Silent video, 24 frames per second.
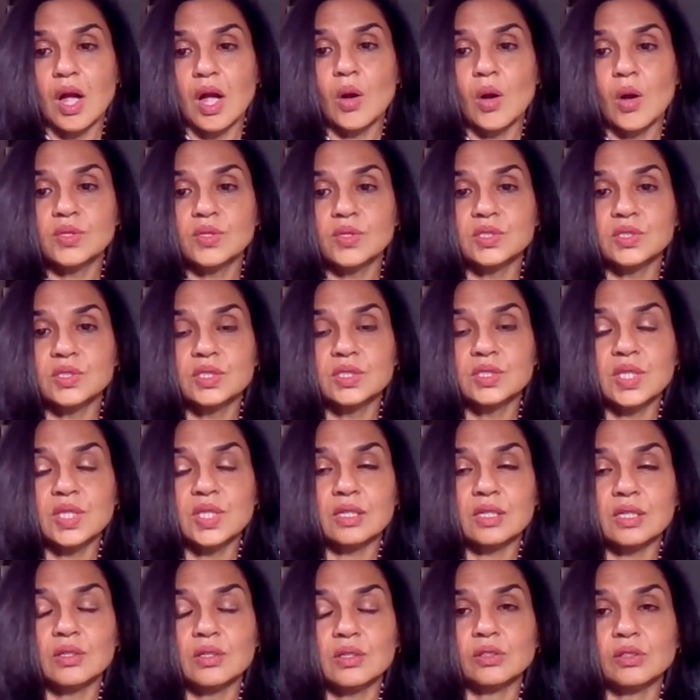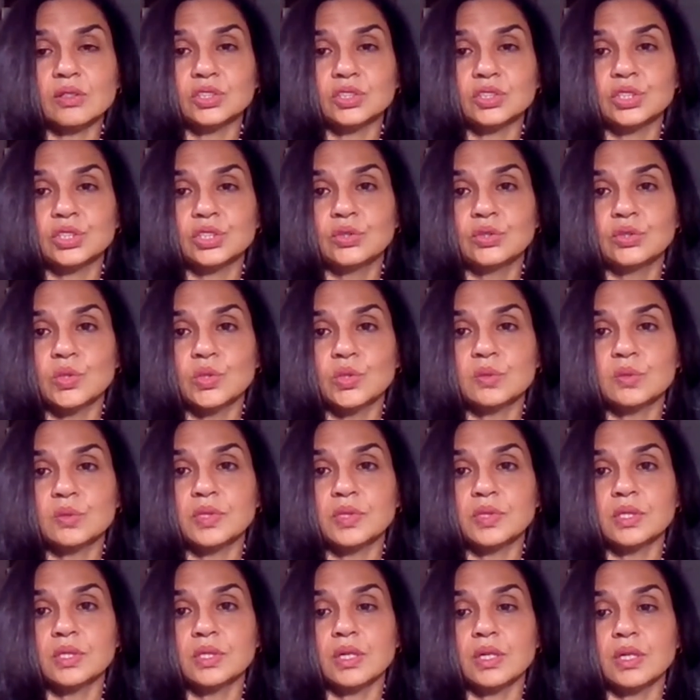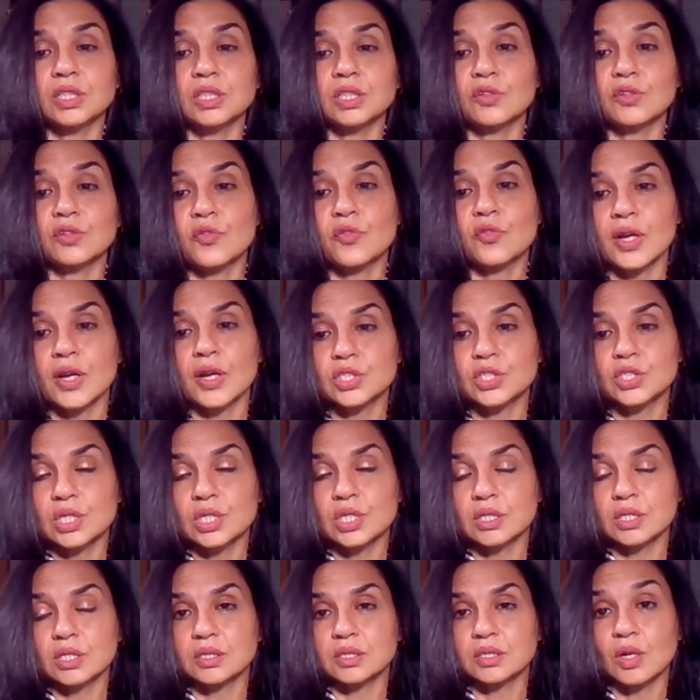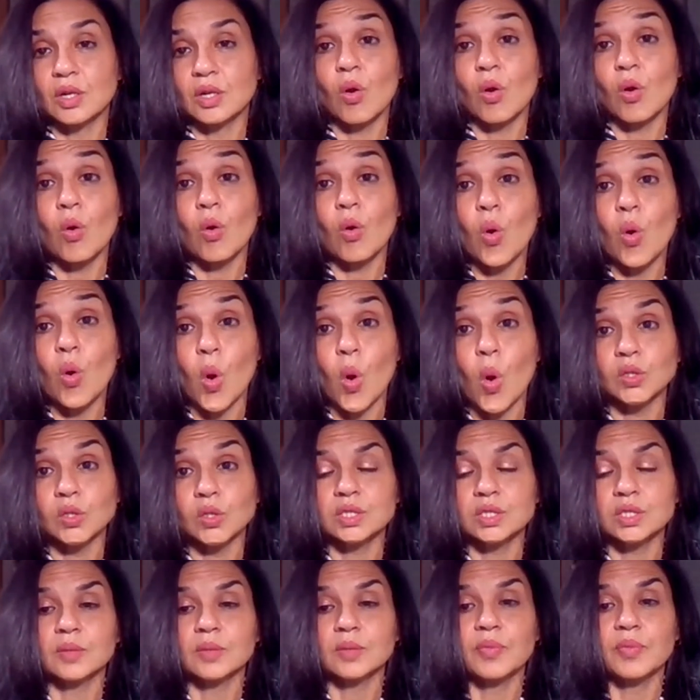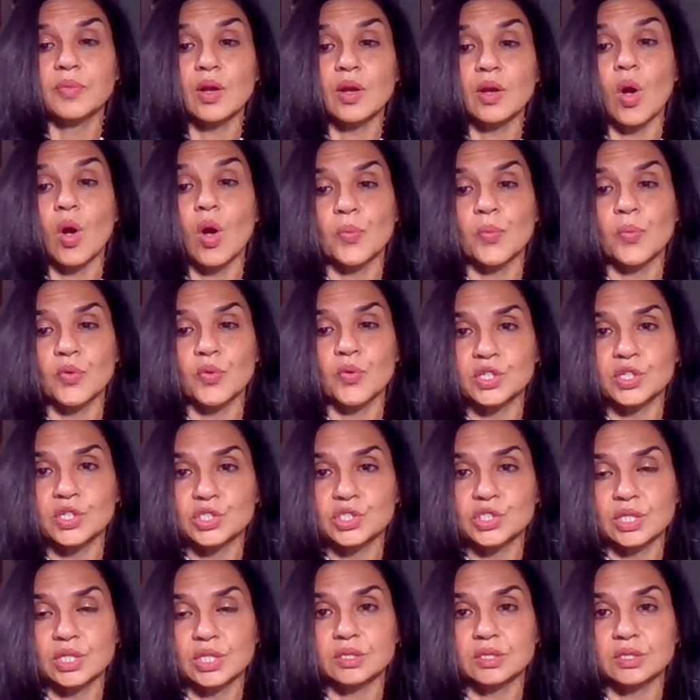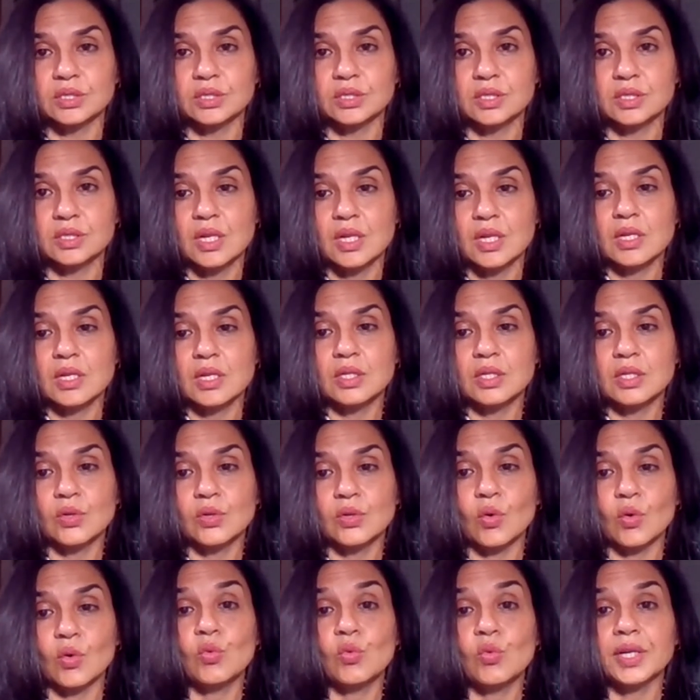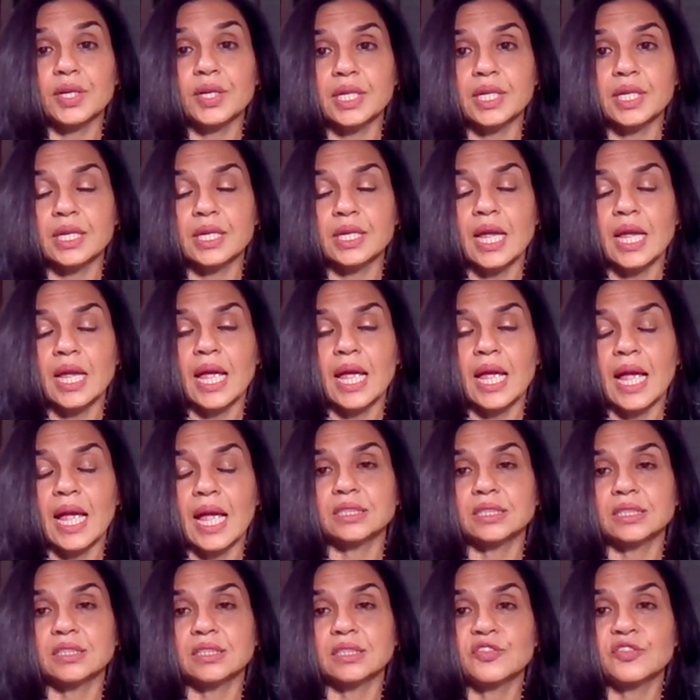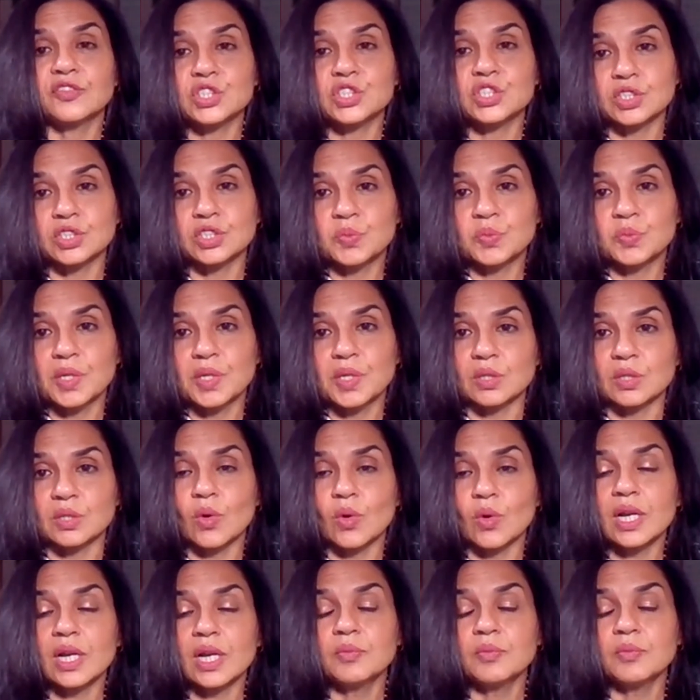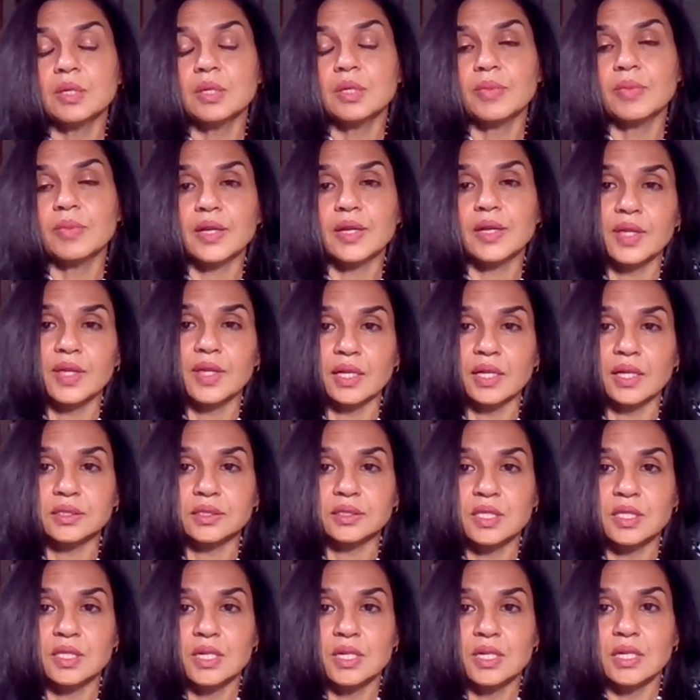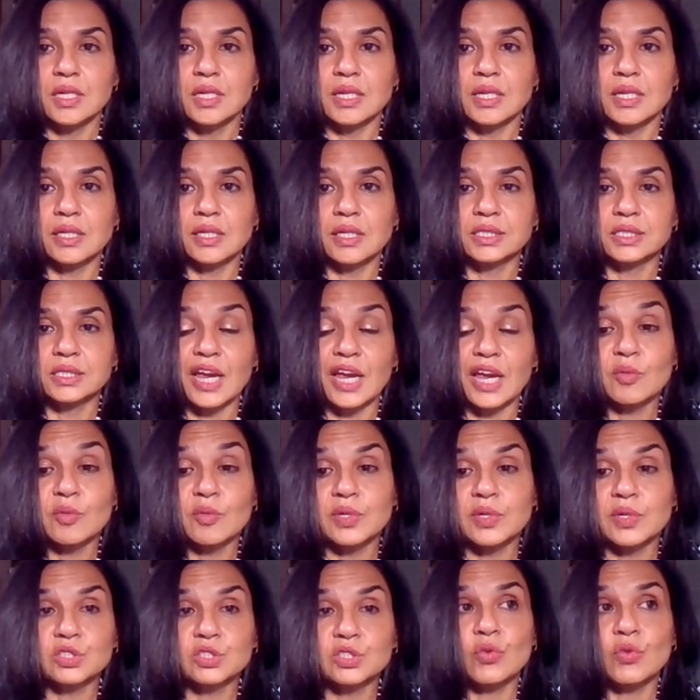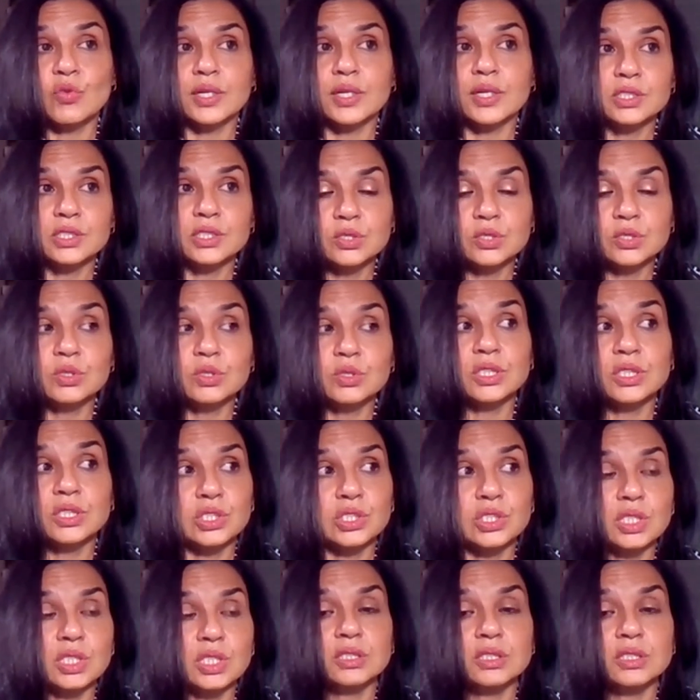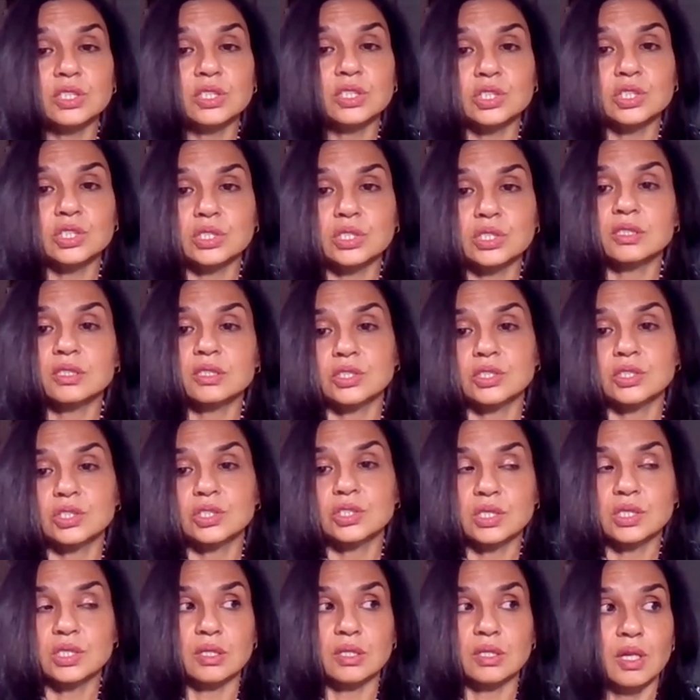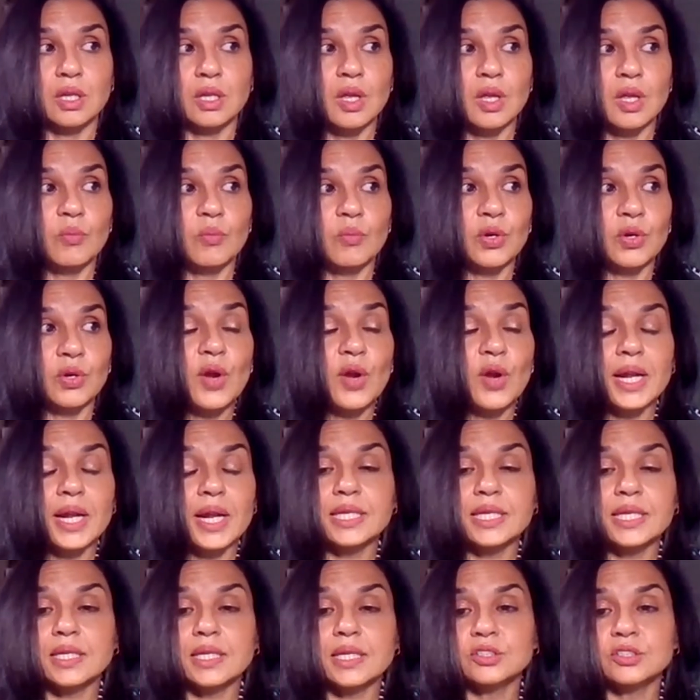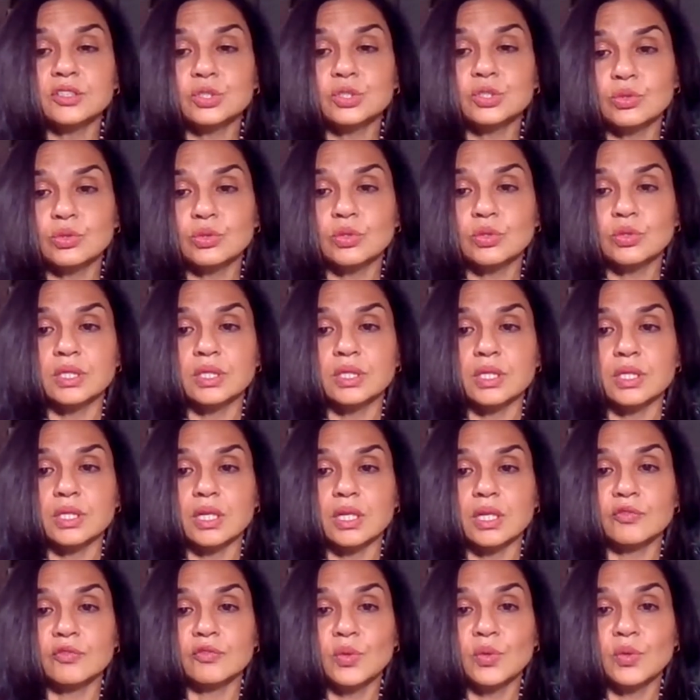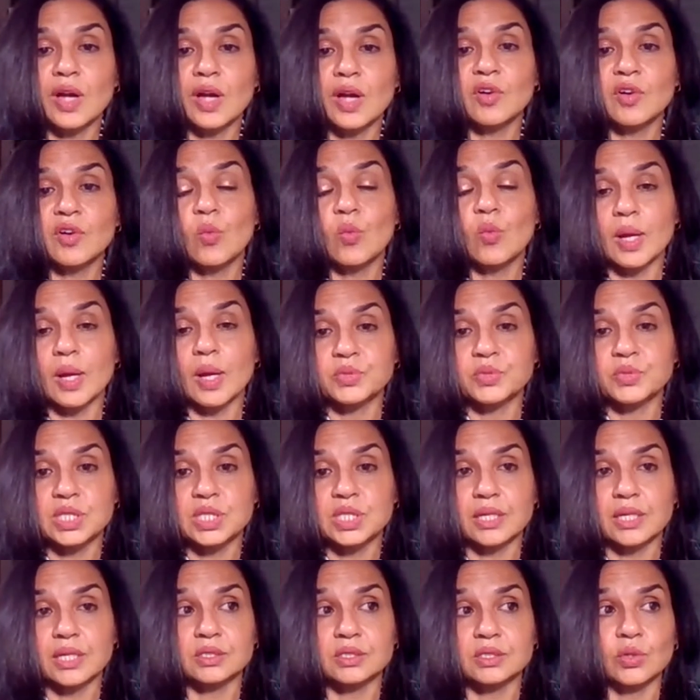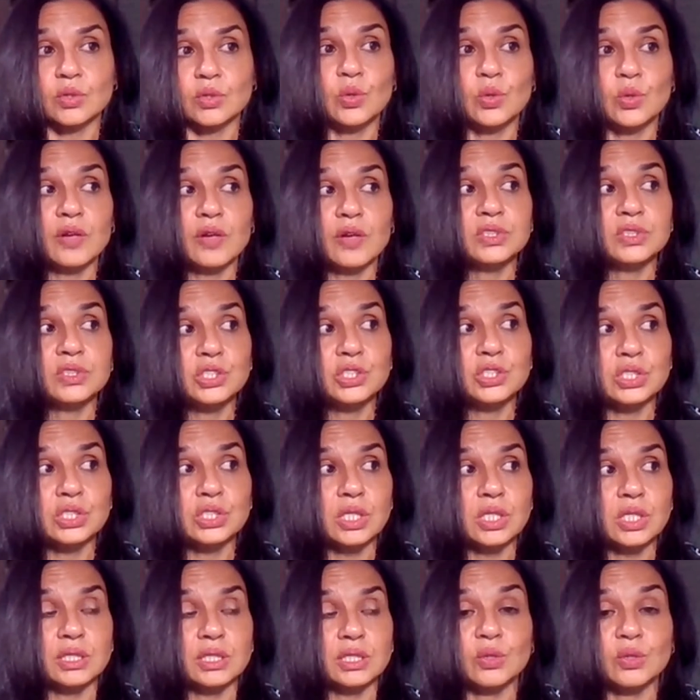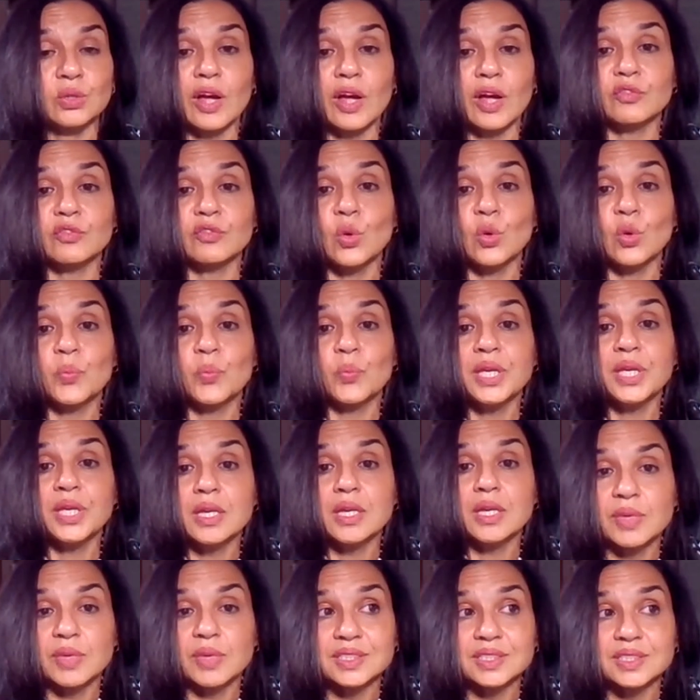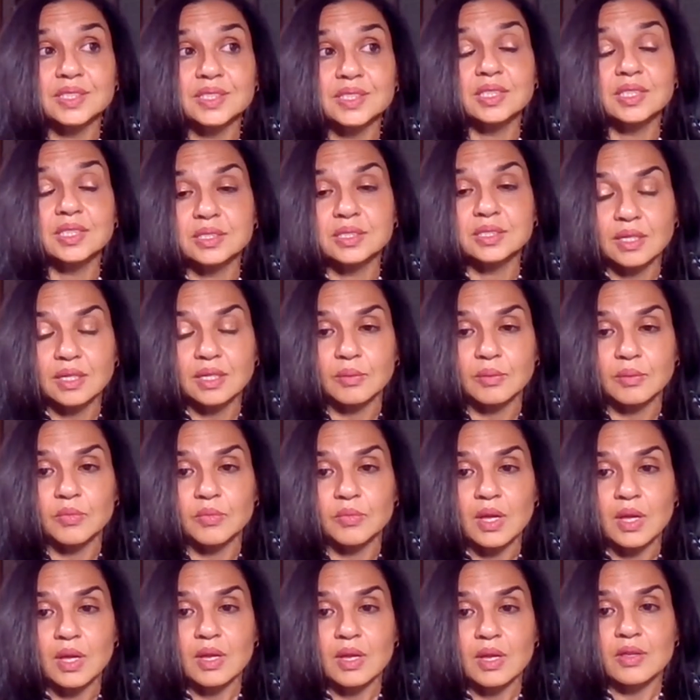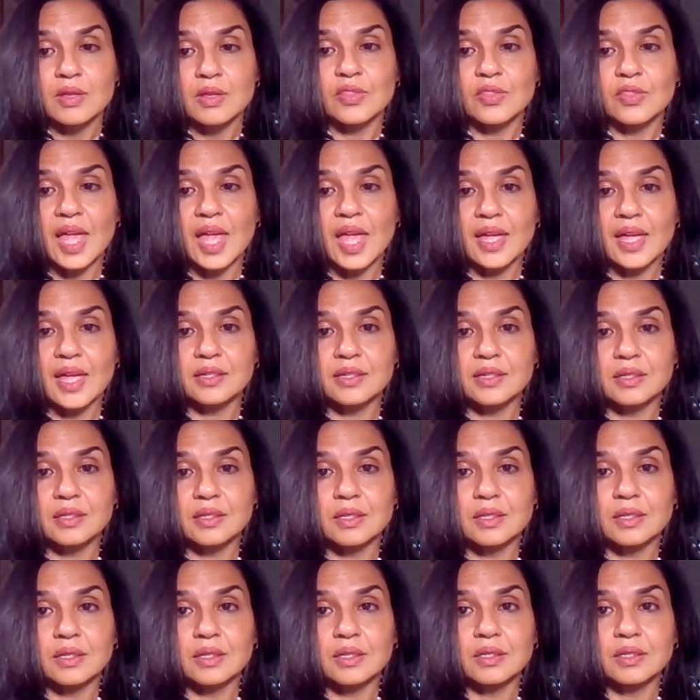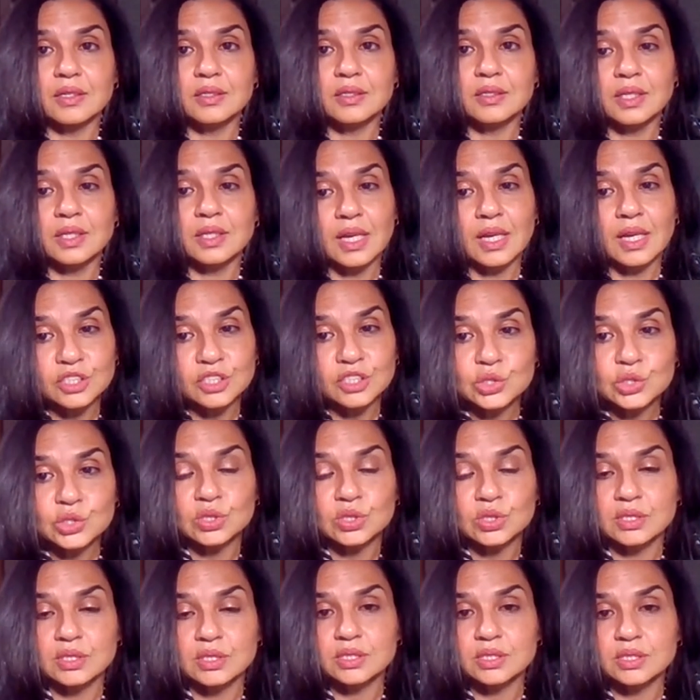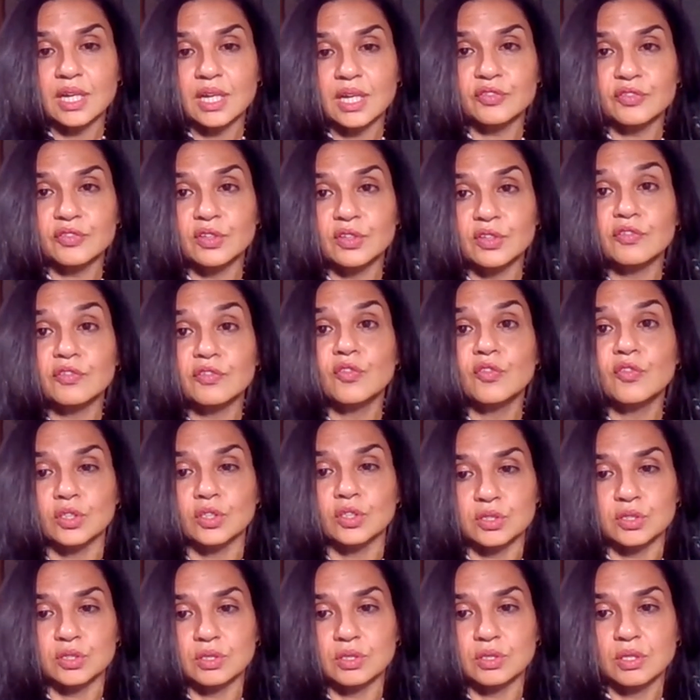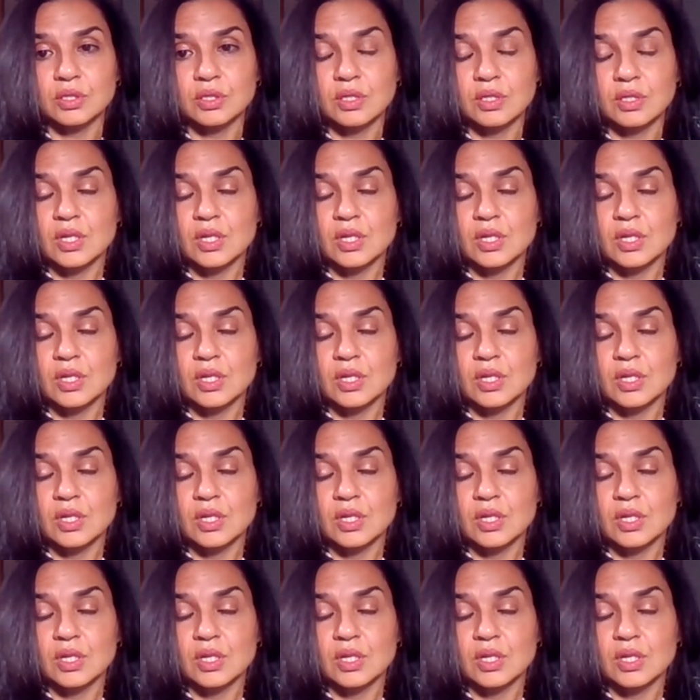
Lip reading: How is this technology going to be a differentiator or to keep my operations, running at an efficient space? And what I mean by that is everybody's running to do digital. But really and truly, if you have a website or you have digital and you have no payment system, then you're kind of shooting yourself in the foot.